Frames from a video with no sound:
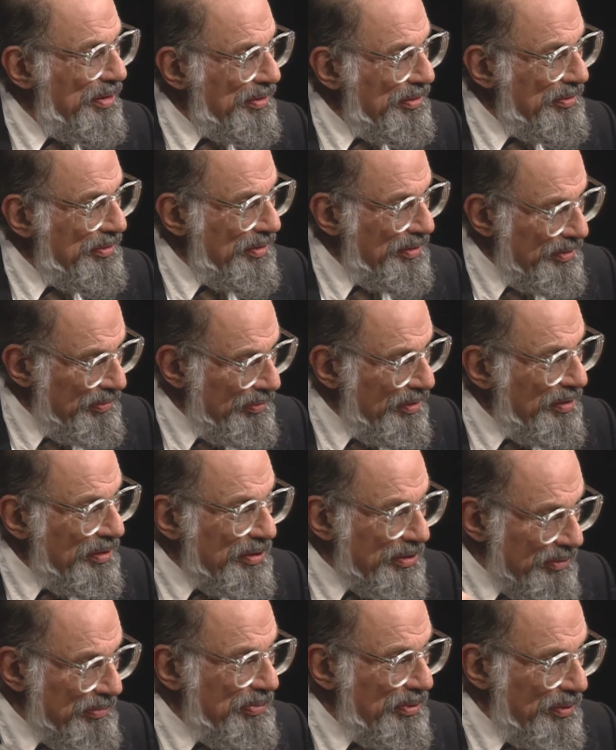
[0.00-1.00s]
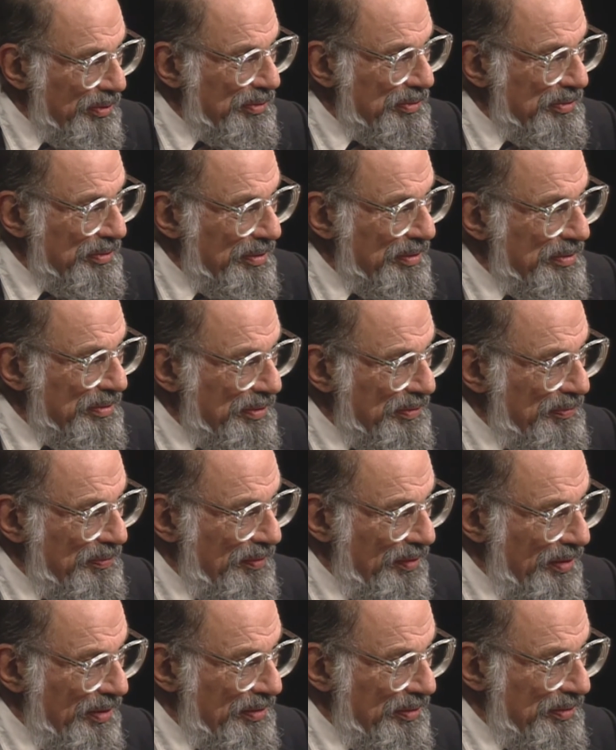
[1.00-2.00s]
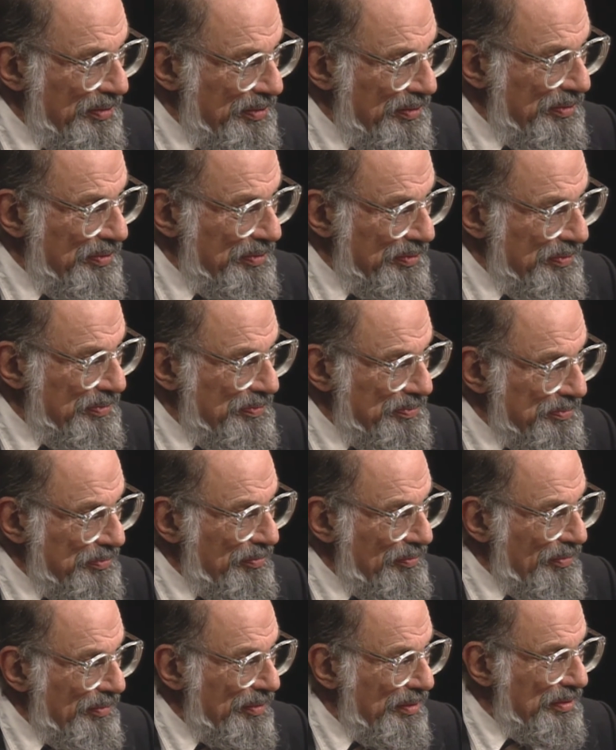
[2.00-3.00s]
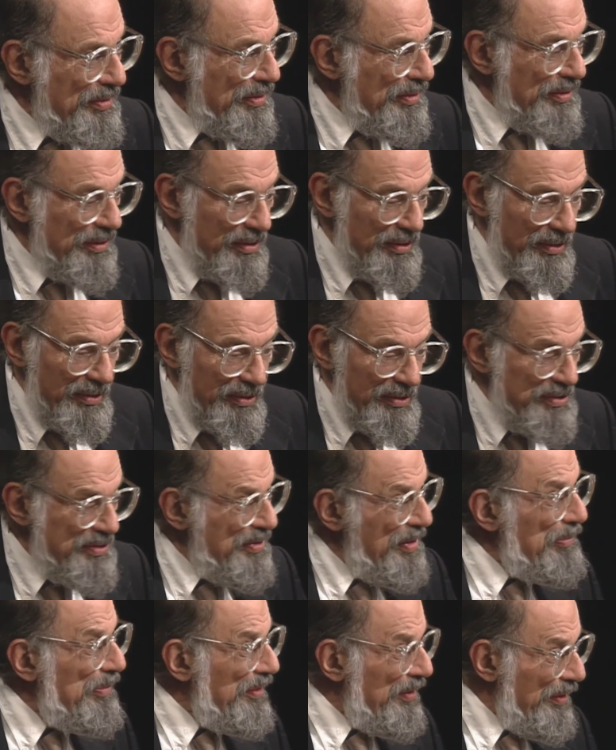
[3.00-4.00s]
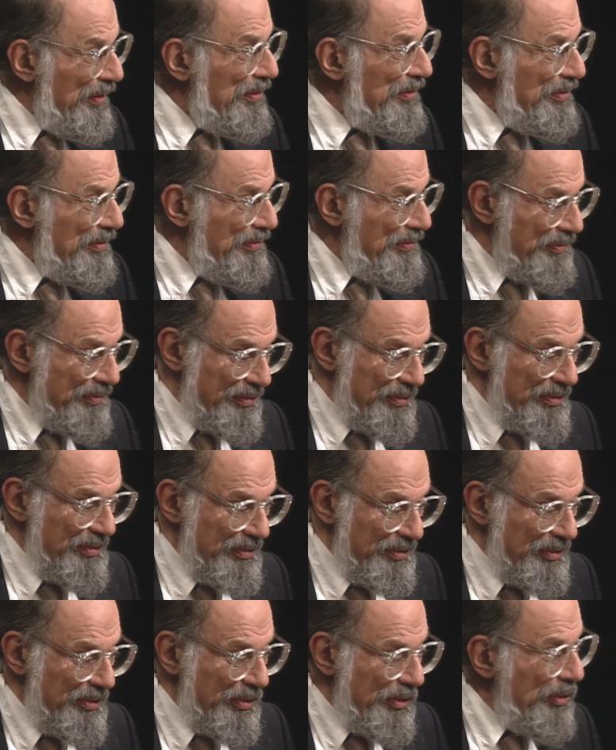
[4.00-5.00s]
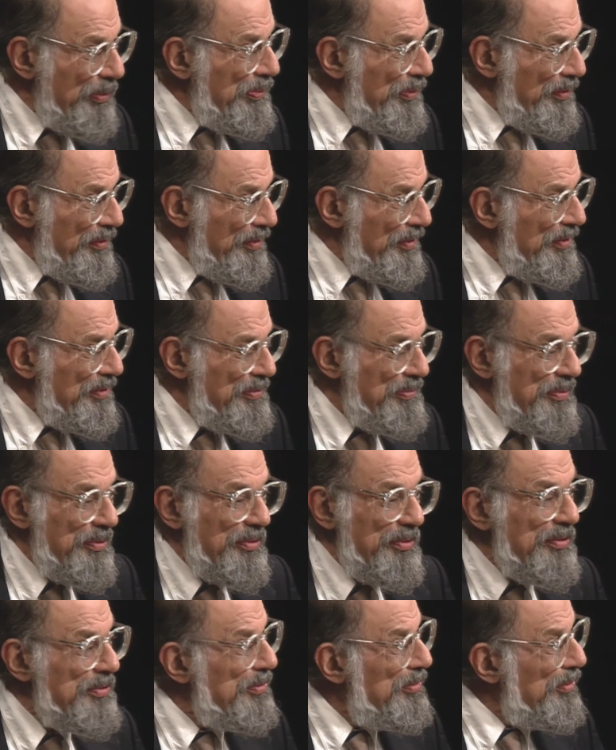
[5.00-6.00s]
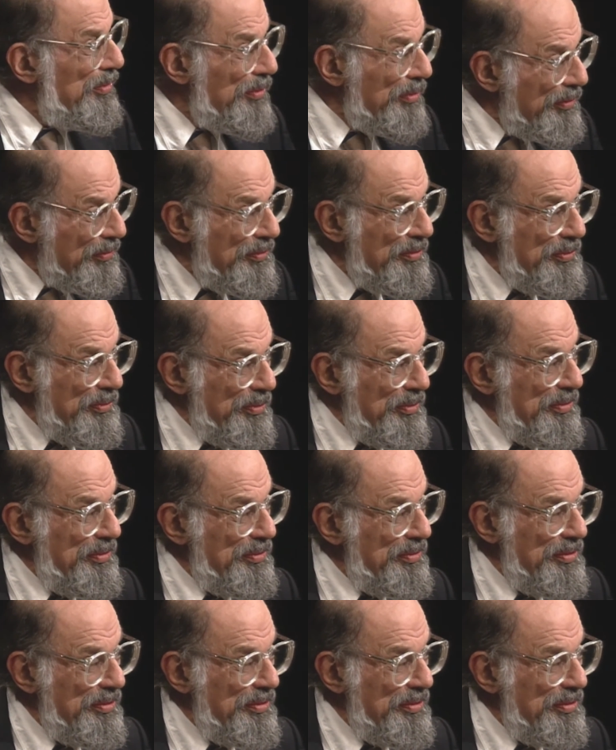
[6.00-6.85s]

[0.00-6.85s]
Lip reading: not only on American poetry as the father inseminator of openness, but also all over the world.